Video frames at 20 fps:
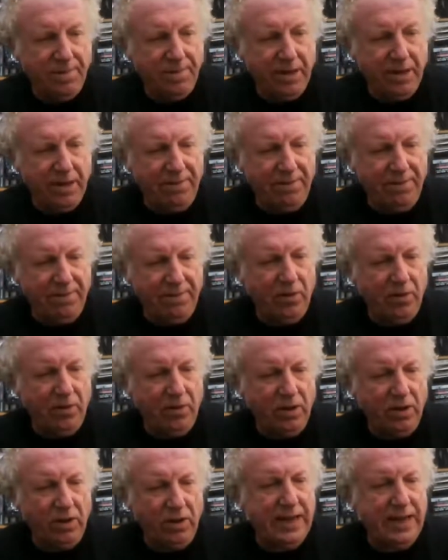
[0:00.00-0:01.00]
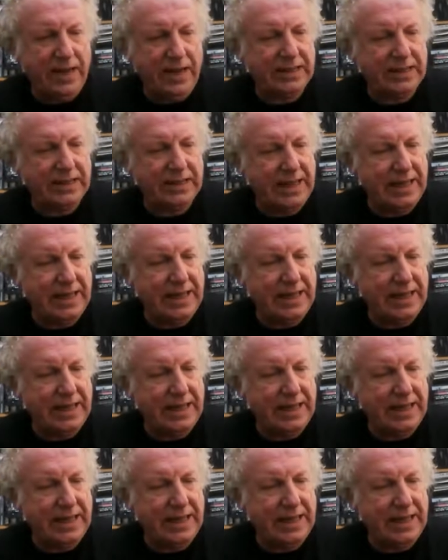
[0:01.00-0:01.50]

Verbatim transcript: to find out what the hell's happened.